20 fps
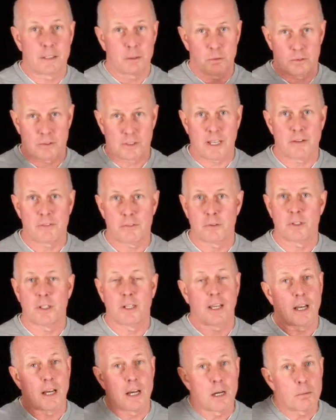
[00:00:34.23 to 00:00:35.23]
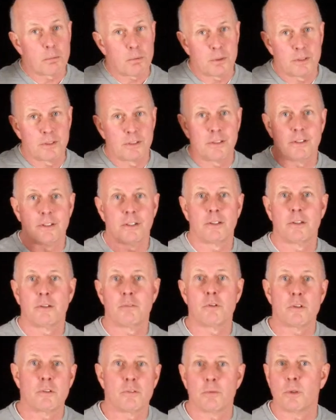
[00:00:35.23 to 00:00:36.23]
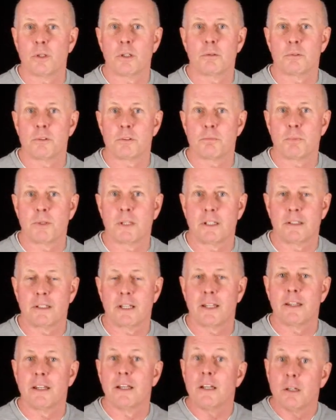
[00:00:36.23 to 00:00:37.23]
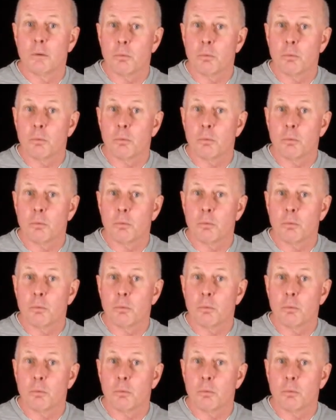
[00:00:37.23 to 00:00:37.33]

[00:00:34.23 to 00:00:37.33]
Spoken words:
There was scaffolding up and the roof work was being done.